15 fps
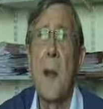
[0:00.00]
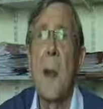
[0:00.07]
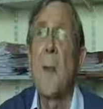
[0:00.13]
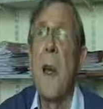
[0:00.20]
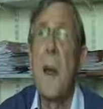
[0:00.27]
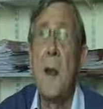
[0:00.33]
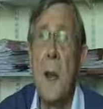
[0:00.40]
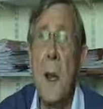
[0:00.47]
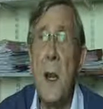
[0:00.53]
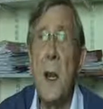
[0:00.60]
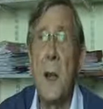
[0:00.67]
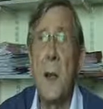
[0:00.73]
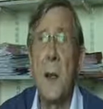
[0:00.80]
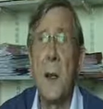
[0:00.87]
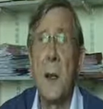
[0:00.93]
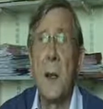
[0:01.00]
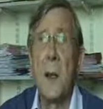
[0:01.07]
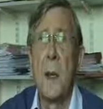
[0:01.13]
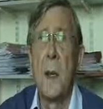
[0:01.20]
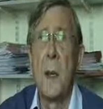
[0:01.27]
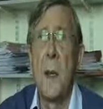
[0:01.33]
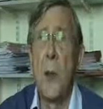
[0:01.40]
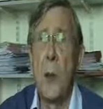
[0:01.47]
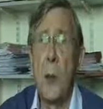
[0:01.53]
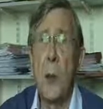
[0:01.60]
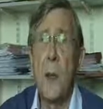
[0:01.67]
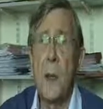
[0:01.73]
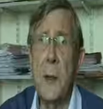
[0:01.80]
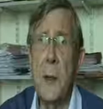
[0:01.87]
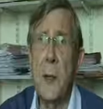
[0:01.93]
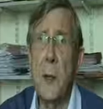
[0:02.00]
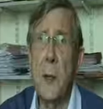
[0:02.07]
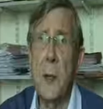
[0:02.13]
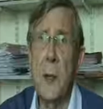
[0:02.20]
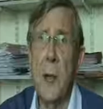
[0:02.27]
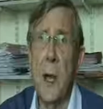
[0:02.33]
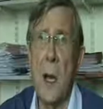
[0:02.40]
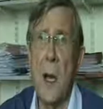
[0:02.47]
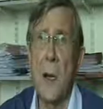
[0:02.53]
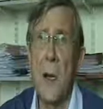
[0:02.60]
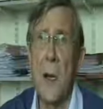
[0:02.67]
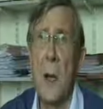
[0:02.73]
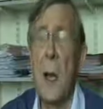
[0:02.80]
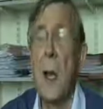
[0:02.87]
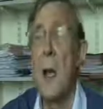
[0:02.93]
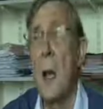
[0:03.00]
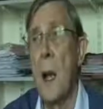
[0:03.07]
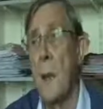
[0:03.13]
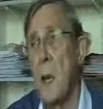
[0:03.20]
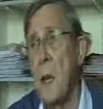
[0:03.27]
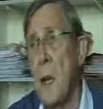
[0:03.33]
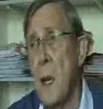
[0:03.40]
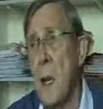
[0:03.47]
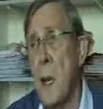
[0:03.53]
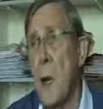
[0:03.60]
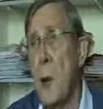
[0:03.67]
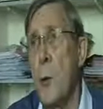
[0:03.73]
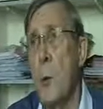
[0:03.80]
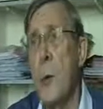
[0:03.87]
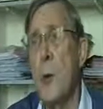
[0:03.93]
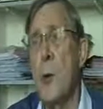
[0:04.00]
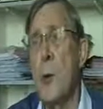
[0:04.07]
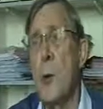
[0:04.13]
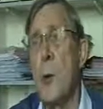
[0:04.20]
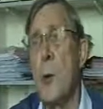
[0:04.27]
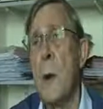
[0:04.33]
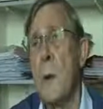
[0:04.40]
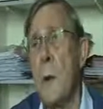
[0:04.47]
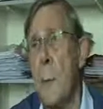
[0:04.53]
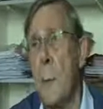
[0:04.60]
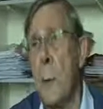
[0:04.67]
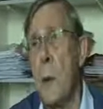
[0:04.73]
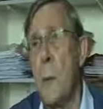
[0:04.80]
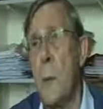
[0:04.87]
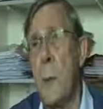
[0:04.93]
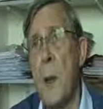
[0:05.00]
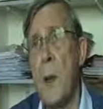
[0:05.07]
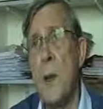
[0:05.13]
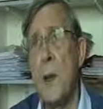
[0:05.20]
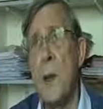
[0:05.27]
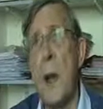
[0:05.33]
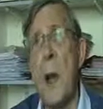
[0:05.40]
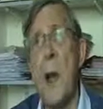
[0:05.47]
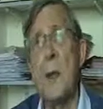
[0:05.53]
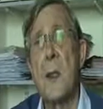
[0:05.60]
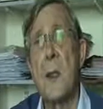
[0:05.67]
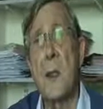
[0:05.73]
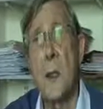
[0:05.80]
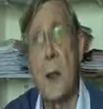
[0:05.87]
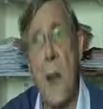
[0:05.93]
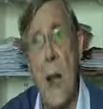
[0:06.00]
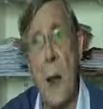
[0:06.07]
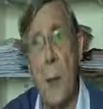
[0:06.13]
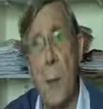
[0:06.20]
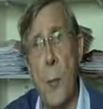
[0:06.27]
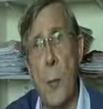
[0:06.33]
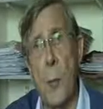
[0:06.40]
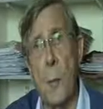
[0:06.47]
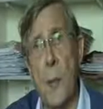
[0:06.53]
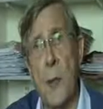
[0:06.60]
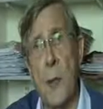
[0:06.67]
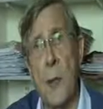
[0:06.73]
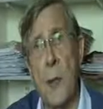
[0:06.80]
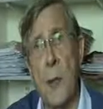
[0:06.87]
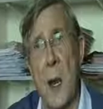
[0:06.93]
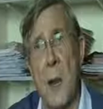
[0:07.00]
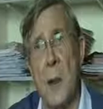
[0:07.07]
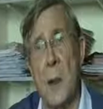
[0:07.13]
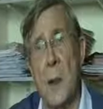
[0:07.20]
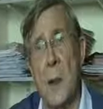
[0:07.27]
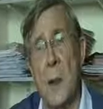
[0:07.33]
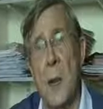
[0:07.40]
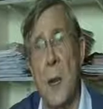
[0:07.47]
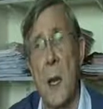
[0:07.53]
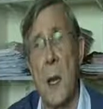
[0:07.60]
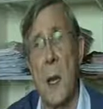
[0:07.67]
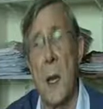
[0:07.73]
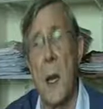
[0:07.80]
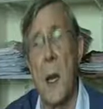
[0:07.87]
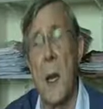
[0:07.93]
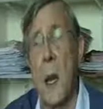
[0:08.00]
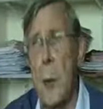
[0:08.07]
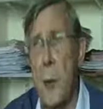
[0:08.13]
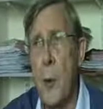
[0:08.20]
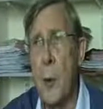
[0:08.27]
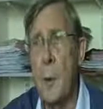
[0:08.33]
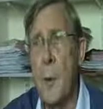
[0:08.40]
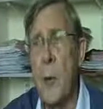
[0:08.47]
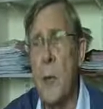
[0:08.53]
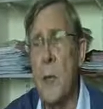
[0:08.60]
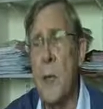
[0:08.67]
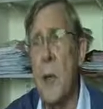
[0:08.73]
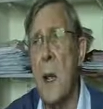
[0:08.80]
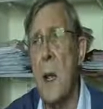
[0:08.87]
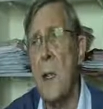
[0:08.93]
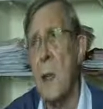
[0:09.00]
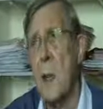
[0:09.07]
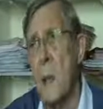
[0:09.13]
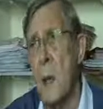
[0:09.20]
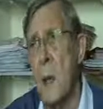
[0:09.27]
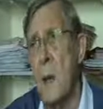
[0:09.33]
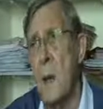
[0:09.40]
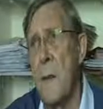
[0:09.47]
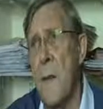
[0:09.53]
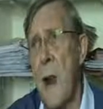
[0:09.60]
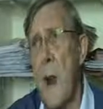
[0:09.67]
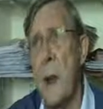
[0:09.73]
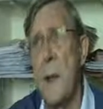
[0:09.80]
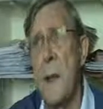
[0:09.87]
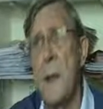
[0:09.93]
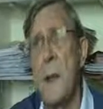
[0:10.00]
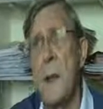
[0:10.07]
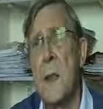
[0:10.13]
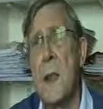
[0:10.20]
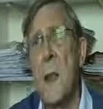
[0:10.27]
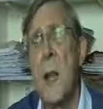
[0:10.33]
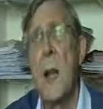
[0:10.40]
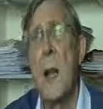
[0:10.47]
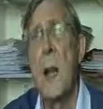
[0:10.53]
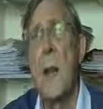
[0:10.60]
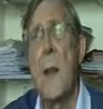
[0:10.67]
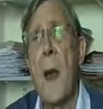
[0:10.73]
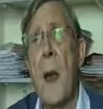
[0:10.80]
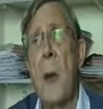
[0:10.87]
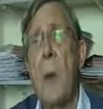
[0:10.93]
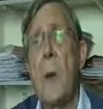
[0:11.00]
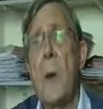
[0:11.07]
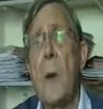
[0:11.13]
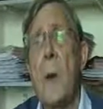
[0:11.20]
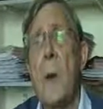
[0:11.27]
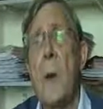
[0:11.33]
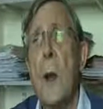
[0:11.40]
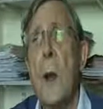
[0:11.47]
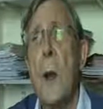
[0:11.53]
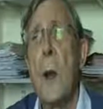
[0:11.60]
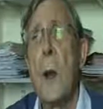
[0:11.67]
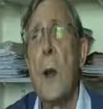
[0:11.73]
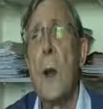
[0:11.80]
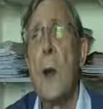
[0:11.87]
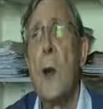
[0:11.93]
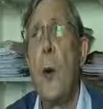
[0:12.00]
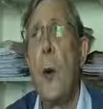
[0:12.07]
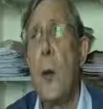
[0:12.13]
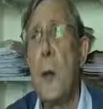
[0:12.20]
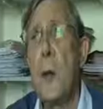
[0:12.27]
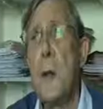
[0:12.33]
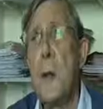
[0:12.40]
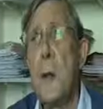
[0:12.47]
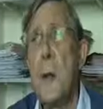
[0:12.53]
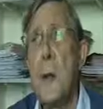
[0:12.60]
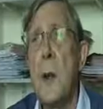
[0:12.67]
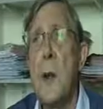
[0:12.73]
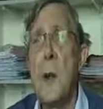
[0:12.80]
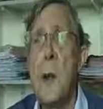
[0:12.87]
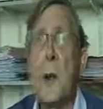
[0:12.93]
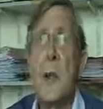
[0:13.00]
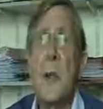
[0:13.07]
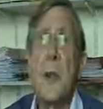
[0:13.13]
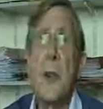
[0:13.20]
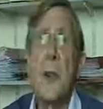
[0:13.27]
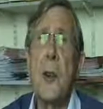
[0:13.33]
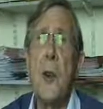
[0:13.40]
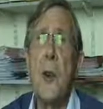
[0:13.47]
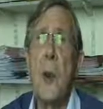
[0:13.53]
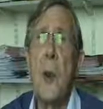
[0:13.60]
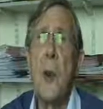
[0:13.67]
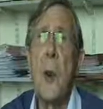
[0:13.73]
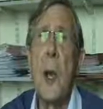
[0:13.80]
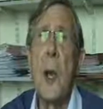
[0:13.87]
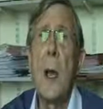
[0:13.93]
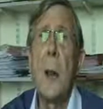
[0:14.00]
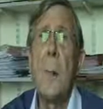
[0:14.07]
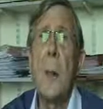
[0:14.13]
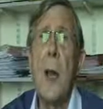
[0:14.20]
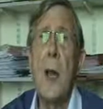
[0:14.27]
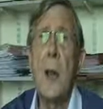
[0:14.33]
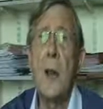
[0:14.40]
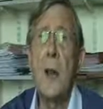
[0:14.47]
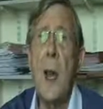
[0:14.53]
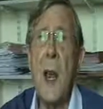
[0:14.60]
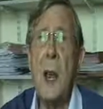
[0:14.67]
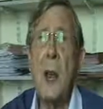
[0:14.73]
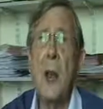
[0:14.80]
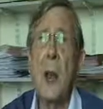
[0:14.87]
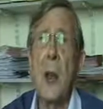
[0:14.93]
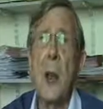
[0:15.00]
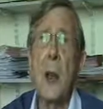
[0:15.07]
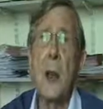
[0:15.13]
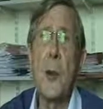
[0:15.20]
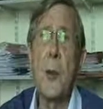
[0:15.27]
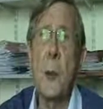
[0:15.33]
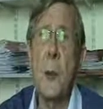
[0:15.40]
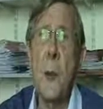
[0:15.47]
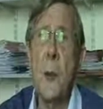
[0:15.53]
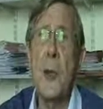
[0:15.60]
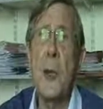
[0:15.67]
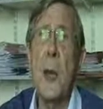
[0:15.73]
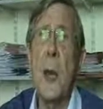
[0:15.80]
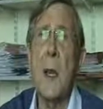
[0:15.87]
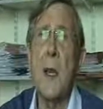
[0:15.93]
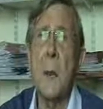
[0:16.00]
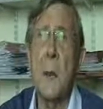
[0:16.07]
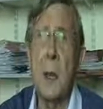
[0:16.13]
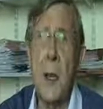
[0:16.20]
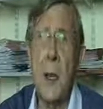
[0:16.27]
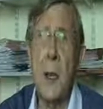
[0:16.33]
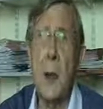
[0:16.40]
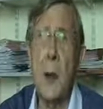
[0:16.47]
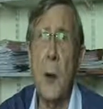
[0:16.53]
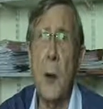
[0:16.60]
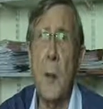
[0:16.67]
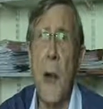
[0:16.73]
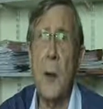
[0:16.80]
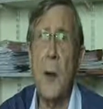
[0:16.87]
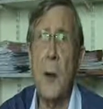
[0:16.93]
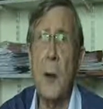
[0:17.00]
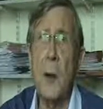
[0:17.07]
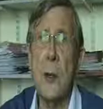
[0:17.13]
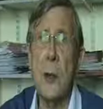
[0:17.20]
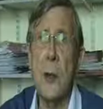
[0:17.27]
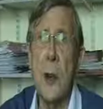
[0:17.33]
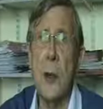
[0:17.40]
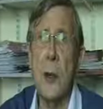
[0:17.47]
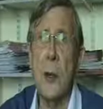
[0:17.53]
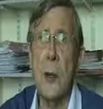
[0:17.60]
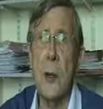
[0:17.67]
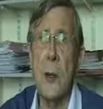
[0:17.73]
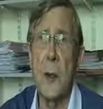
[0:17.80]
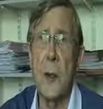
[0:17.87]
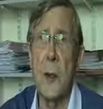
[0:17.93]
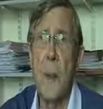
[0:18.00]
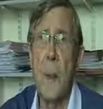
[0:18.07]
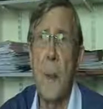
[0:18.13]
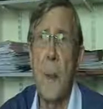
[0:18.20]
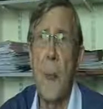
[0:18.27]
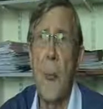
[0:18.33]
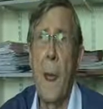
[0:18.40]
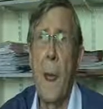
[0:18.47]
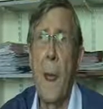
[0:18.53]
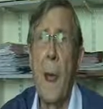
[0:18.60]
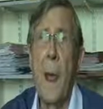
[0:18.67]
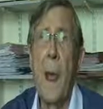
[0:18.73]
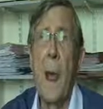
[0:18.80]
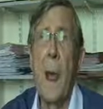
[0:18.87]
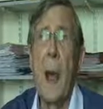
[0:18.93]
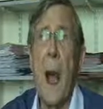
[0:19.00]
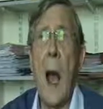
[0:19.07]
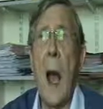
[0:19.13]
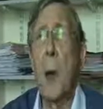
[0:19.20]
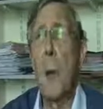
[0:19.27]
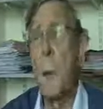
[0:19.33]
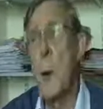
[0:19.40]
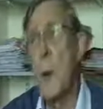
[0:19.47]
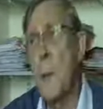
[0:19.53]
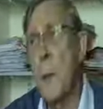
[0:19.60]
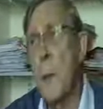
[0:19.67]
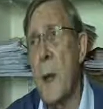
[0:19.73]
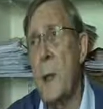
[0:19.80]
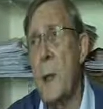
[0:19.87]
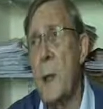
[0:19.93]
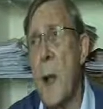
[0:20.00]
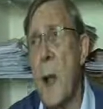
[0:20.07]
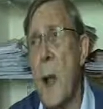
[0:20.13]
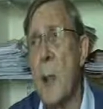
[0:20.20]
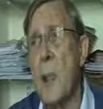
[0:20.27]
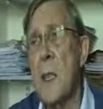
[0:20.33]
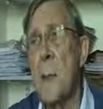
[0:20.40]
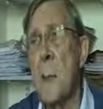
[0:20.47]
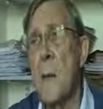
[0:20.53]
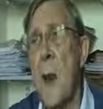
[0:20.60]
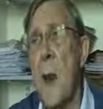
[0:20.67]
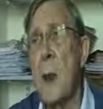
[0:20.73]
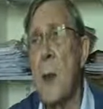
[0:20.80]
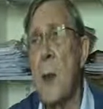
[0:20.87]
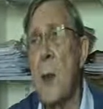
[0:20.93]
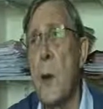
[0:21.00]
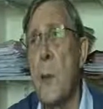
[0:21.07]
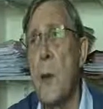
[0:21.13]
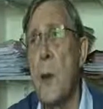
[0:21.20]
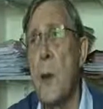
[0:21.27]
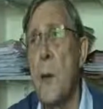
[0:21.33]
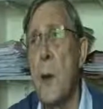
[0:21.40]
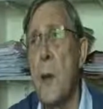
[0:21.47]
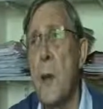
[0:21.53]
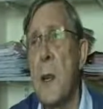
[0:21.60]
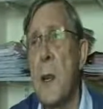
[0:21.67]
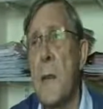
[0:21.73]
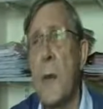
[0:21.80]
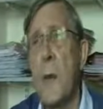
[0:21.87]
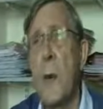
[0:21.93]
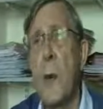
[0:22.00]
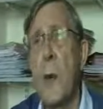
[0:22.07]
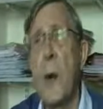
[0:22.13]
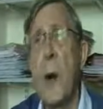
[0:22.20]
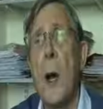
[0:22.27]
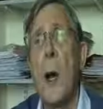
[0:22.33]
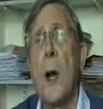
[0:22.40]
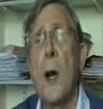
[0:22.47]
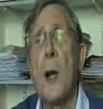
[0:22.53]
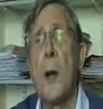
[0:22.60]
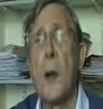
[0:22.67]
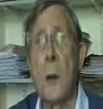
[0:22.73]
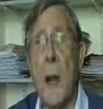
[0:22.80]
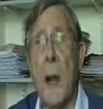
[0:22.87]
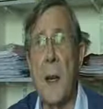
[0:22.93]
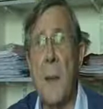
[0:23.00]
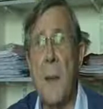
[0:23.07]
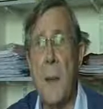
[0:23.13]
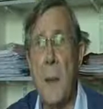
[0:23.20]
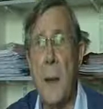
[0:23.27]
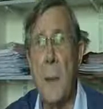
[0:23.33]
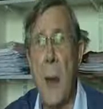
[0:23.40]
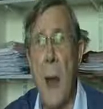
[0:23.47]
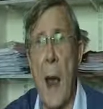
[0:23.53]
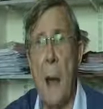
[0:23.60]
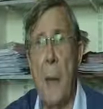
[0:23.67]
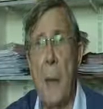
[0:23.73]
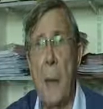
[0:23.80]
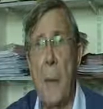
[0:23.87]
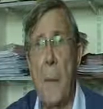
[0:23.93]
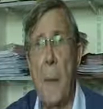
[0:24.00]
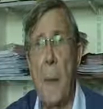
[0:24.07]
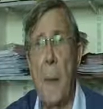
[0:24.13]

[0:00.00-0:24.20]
that they need in order to do the task. And this is equally true of input-based tasks or output-based tasks. Input-based tasks can be devised that will cause learners to pay attention and to process particular grammatical structures. Output-based tasks provide an opportunity for corrective feedback.